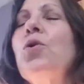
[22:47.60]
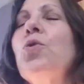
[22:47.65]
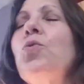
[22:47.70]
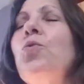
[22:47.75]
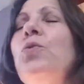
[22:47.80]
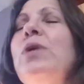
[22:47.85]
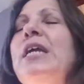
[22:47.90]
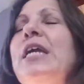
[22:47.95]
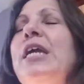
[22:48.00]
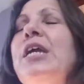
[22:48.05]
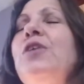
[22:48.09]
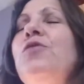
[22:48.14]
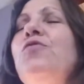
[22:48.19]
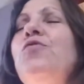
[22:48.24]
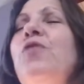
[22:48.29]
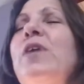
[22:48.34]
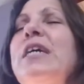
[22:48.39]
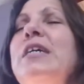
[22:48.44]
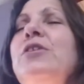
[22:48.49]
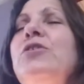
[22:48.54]
We
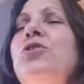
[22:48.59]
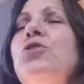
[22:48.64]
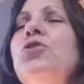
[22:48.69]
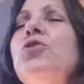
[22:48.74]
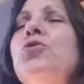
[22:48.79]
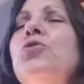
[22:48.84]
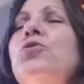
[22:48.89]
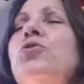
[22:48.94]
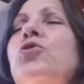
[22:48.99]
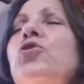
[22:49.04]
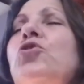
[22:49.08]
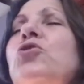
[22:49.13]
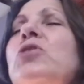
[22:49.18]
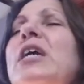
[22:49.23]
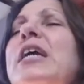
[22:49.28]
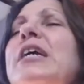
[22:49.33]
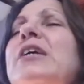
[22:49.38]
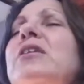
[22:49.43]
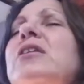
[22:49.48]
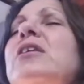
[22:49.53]
invite you to
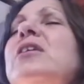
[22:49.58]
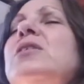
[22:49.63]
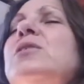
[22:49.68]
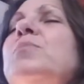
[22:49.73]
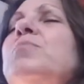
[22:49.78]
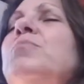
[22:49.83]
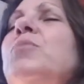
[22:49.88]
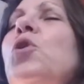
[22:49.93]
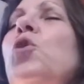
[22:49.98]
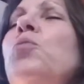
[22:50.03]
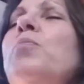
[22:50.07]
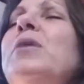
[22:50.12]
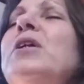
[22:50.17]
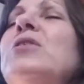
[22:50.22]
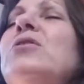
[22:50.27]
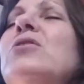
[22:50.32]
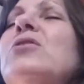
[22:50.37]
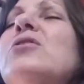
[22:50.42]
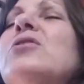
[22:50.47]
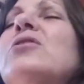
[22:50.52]
take this
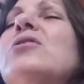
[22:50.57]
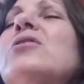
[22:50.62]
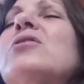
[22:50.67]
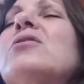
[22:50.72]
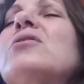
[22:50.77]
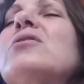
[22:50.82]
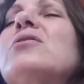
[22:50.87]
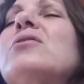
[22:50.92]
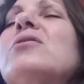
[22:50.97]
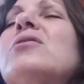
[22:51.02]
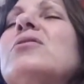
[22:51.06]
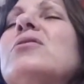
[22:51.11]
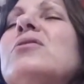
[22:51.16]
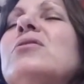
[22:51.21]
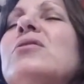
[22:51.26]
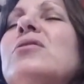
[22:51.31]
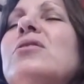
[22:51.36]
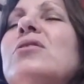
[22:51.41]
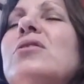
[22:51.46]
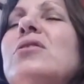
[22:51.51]
moment.
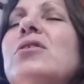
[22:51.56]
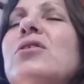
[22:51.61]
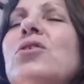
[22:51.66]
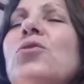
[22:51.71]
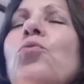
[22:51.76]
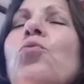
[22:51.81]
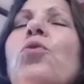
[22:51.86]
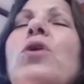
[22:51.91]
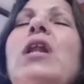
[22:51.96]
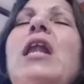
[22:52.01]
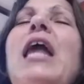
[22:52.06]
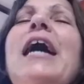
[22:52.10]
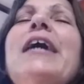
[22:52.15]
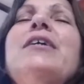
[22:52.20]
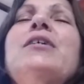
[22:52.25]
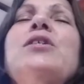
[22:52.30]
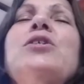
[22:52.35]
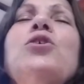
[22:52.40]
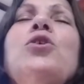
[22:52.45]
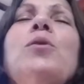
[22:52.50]

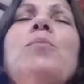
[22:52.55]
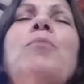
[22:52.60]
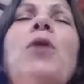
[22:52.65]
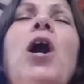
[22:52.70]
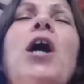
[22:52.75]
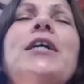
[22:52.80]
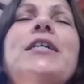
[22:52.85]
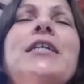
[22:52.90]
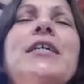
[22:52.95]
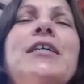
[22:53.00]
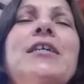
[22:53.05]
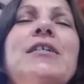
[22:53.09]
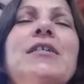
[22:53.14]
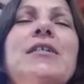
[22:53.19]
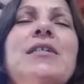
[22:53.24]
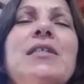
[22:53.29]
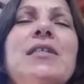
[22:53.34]
Relax your bodies.